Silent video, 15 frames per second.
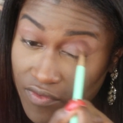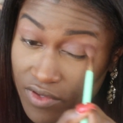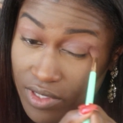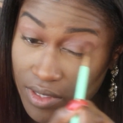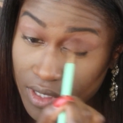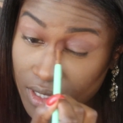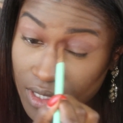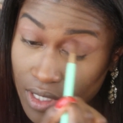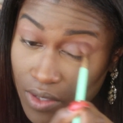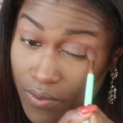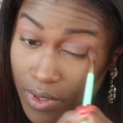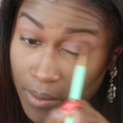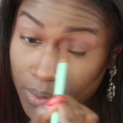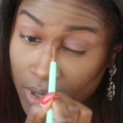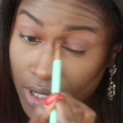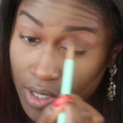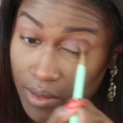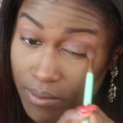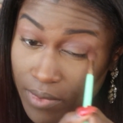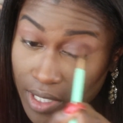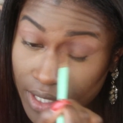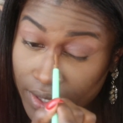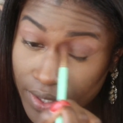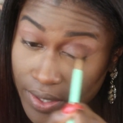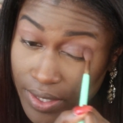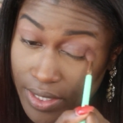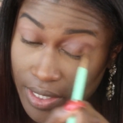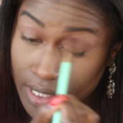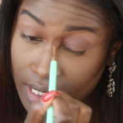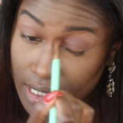of on the lower part of my
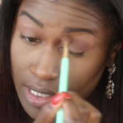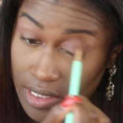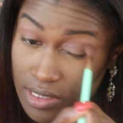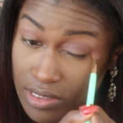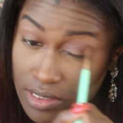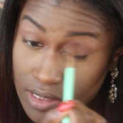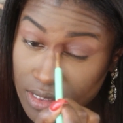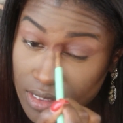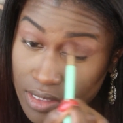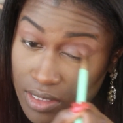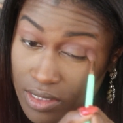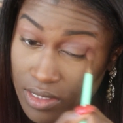crease.